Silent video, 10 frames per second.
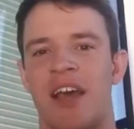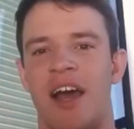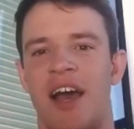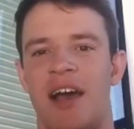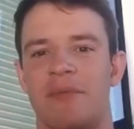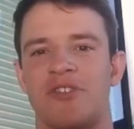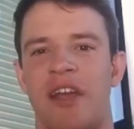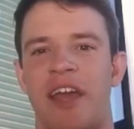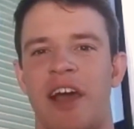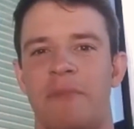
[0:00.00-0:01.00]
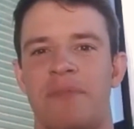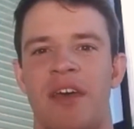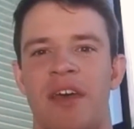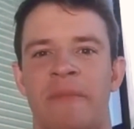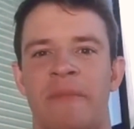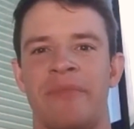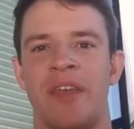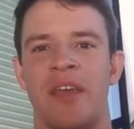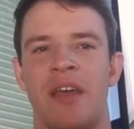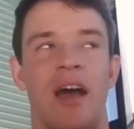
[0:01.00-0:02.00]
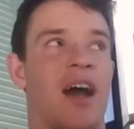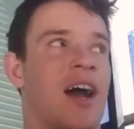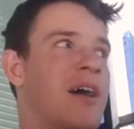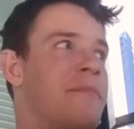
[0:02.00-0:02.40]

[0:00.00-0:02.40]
um, trying to help them uh,